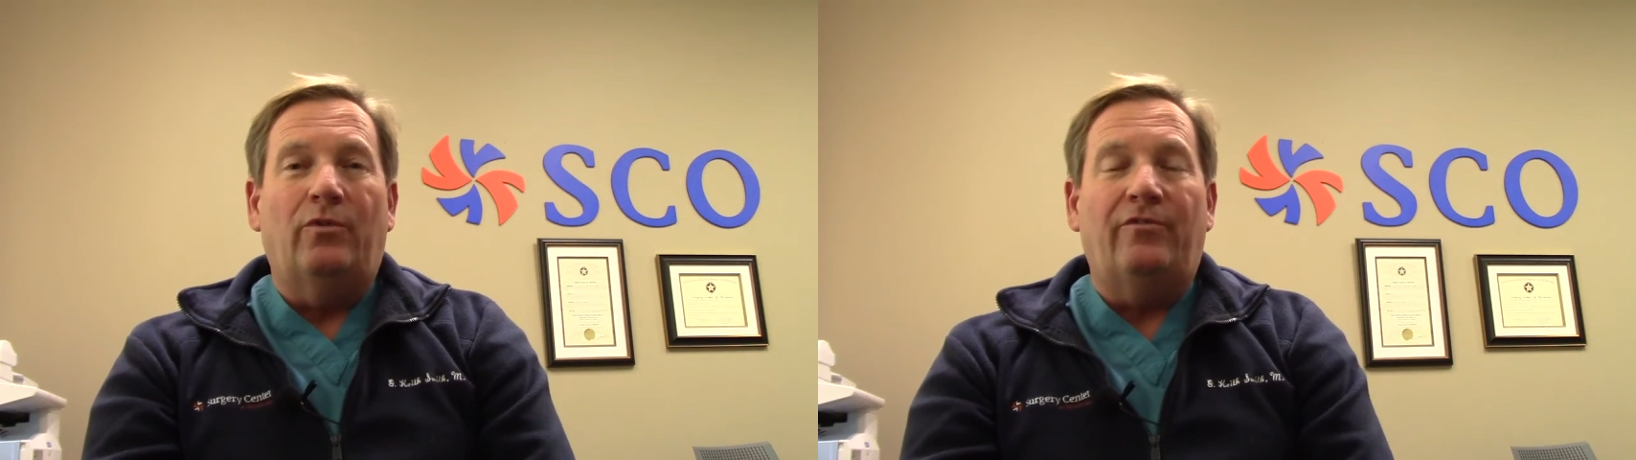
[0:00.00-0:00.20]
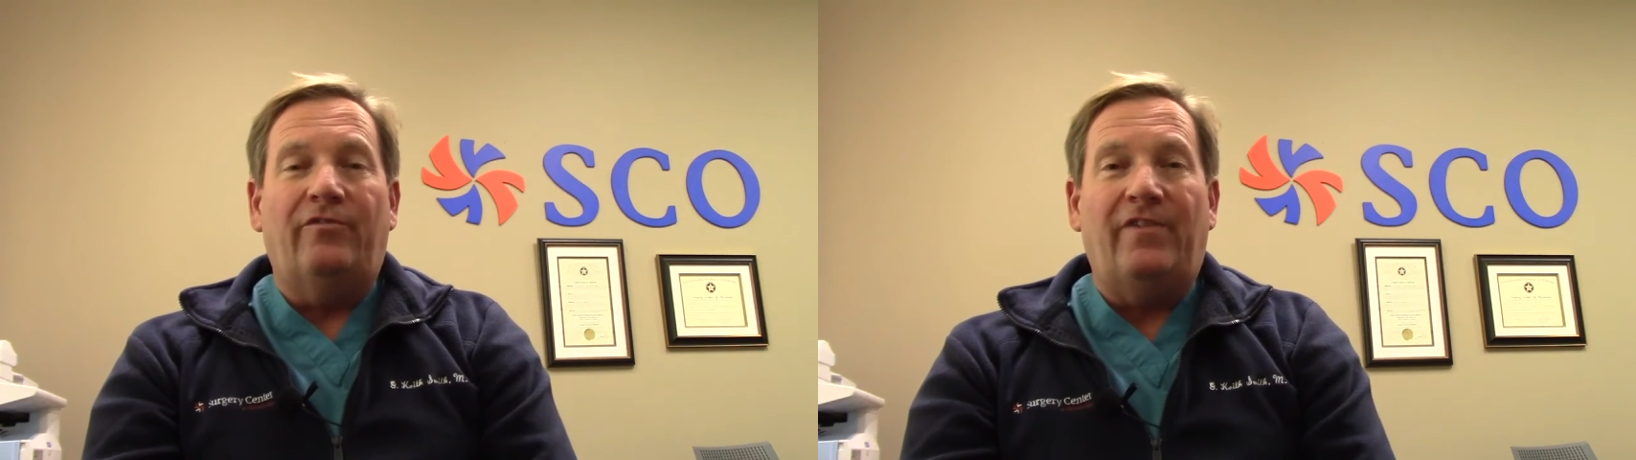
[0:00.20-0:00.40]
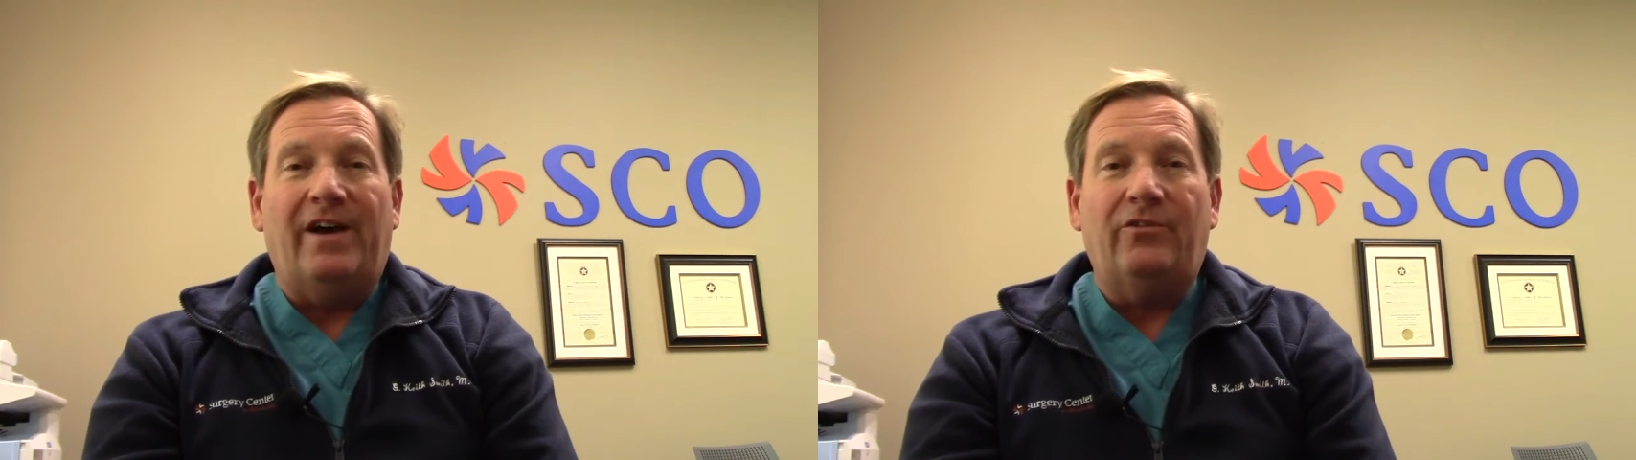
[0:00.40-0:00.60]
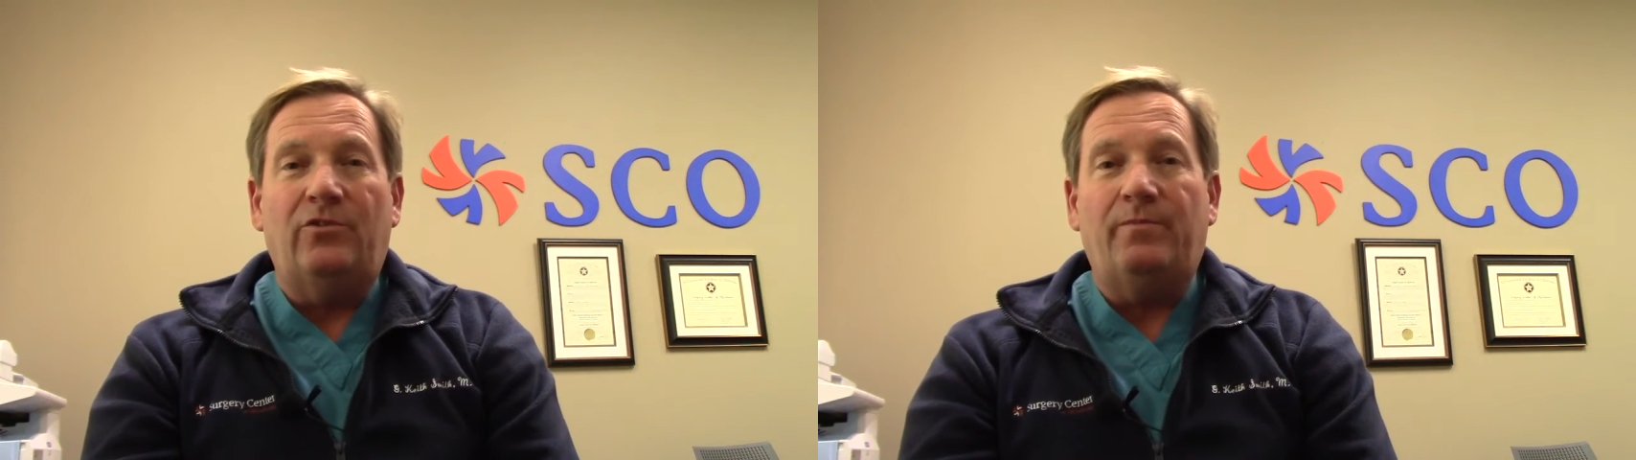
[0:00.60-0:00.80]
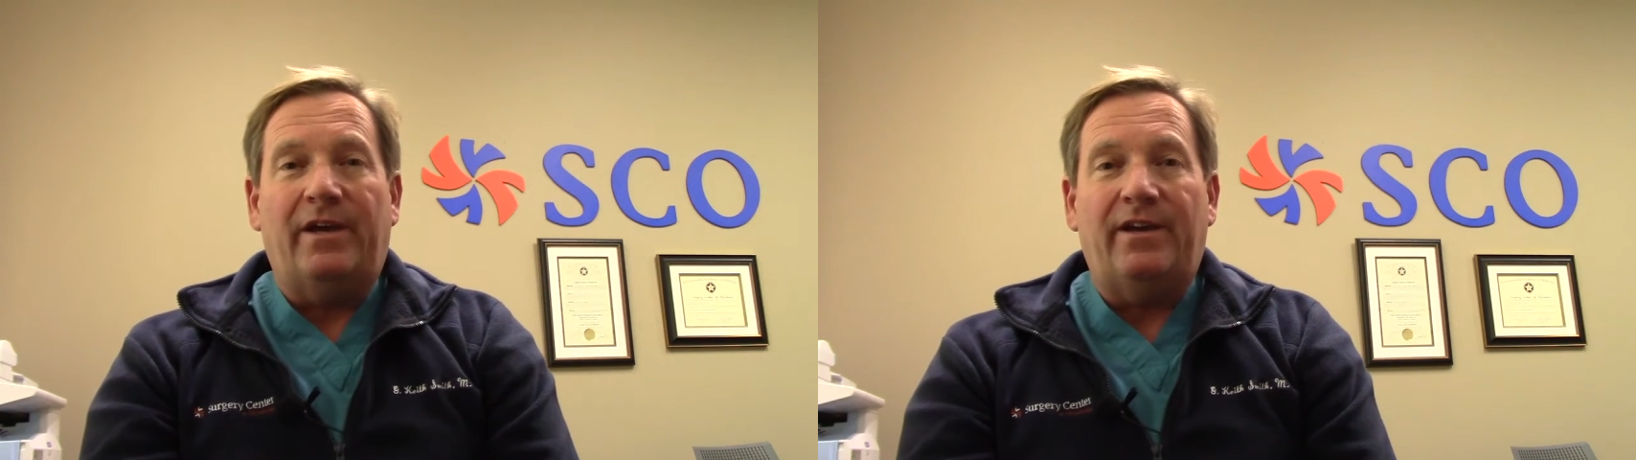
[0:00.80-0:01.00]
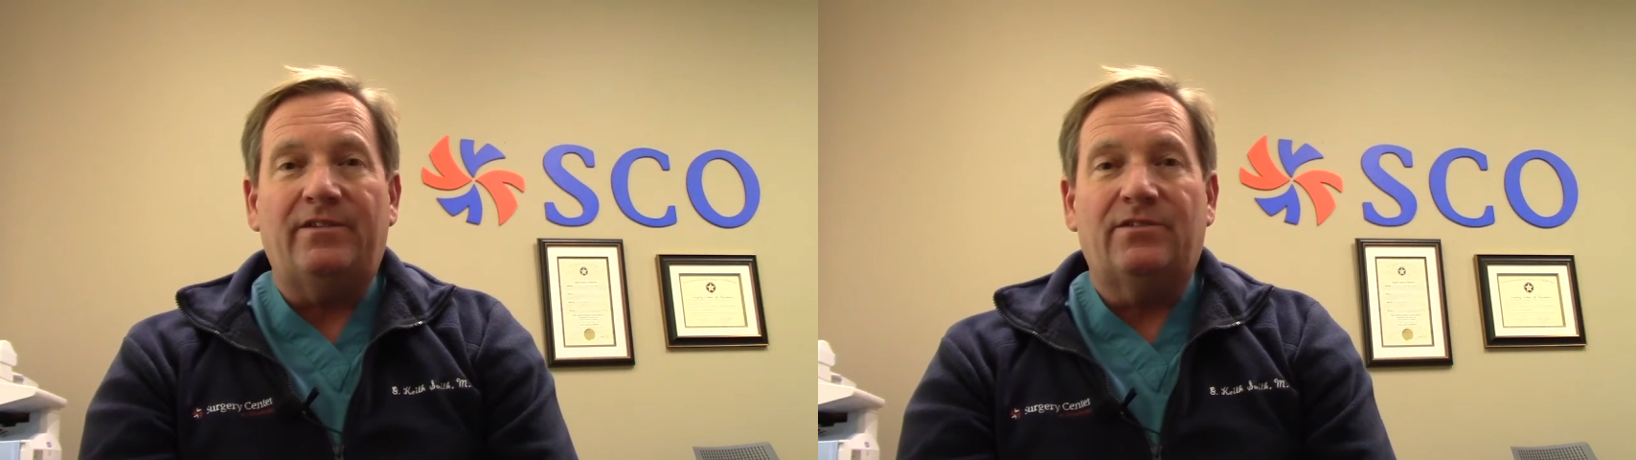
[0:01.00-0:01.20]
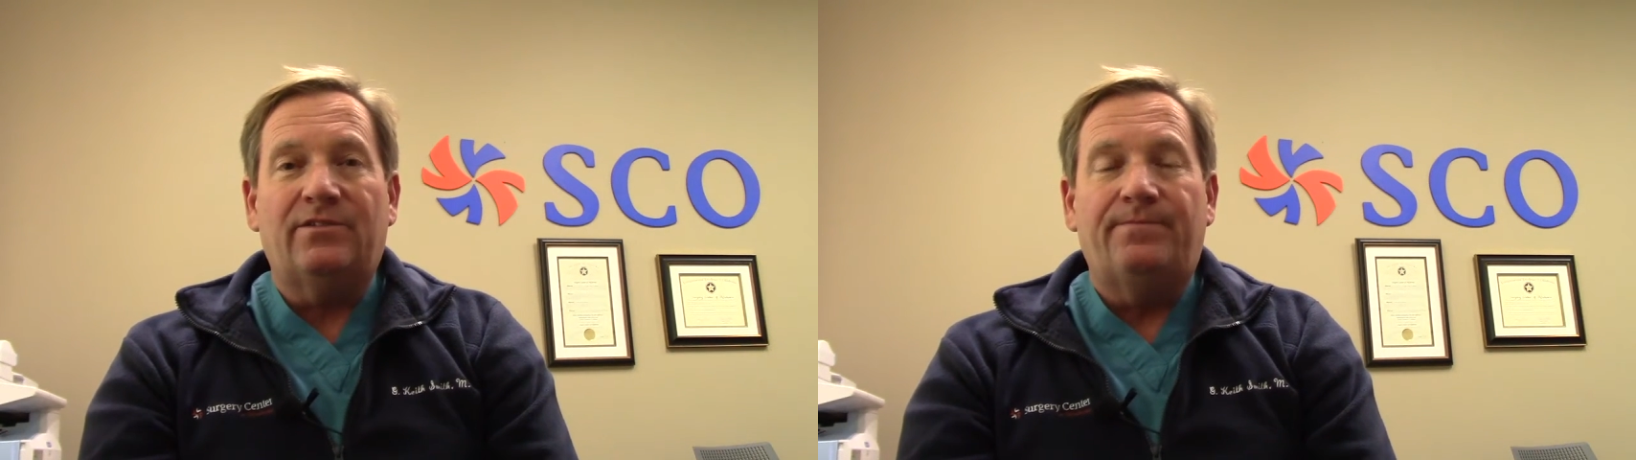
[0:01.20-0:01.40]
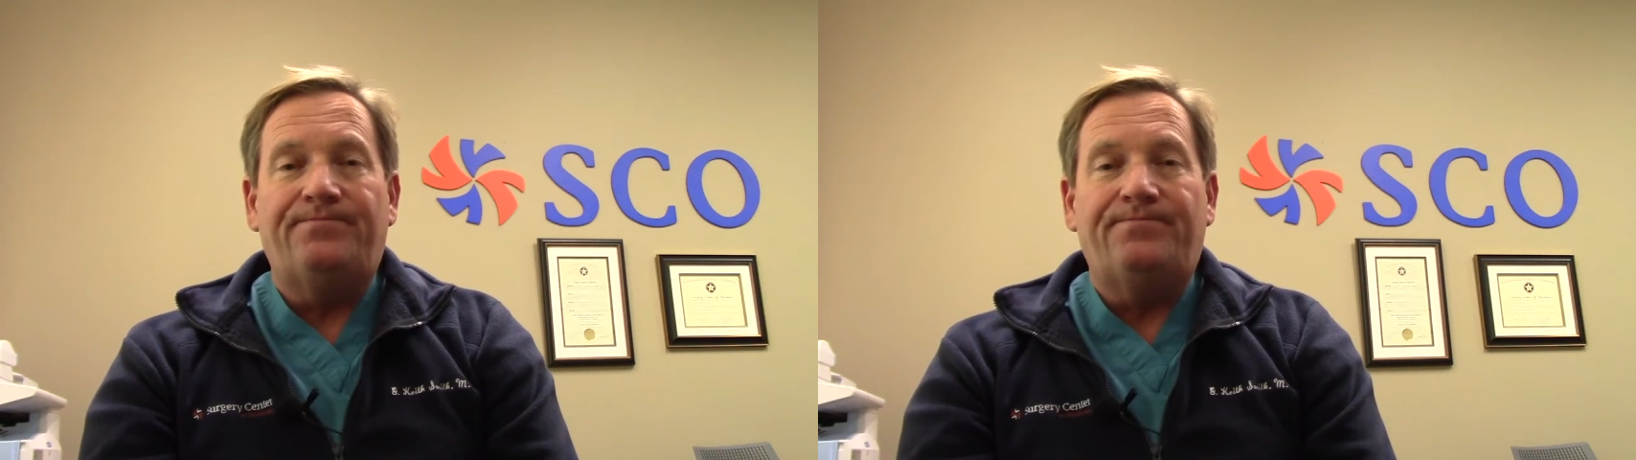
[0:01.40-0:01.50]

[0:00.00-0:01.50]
value-based.